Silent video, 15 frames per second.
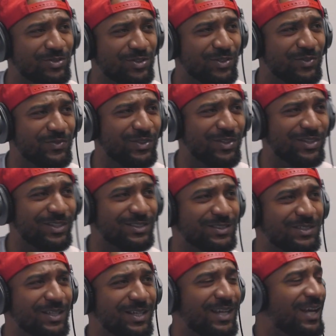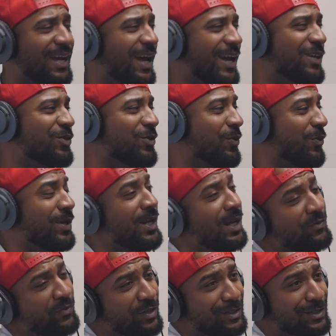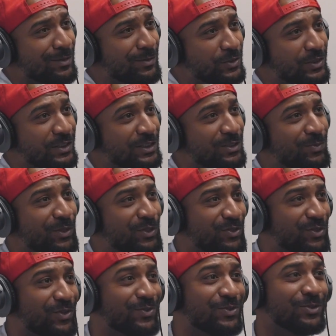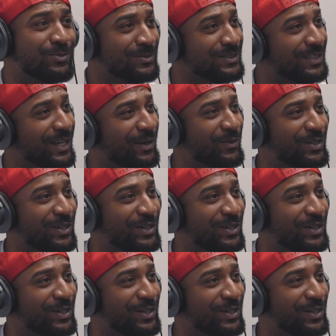So far as we ain't finna come on here and spill no rumors like we